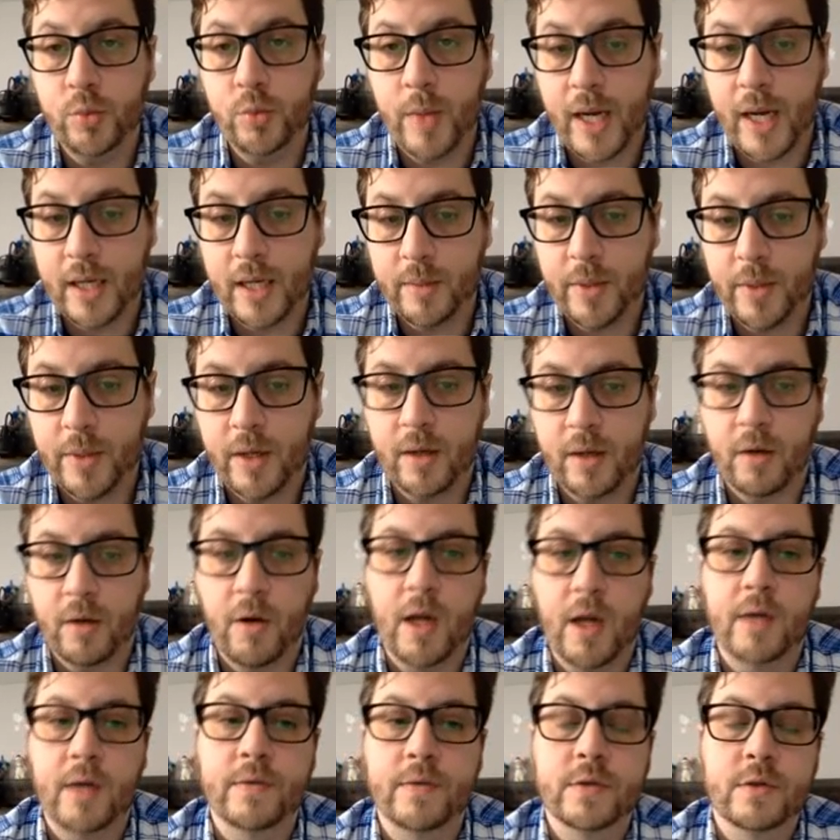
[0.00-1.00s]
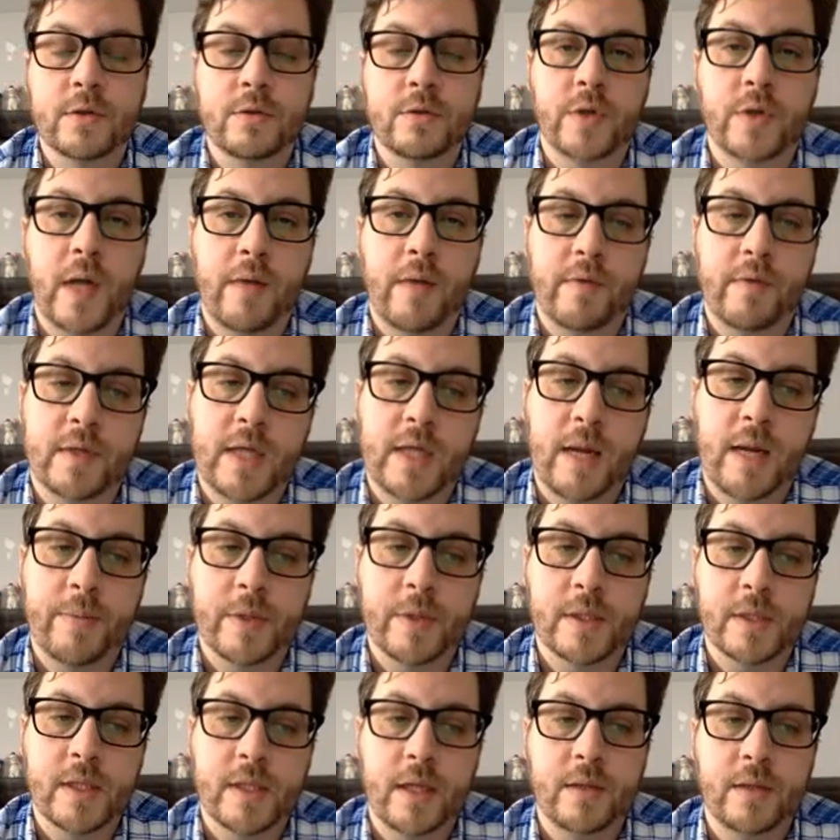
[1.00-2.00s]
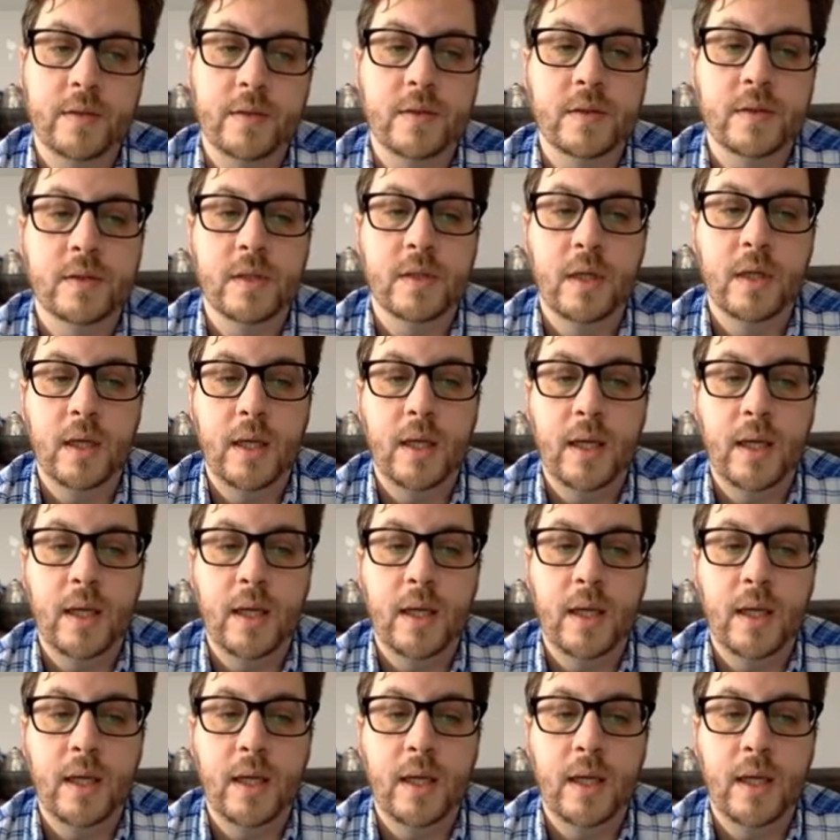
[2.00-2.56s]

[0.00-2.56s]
body paragraphs. You should have a topic sentence.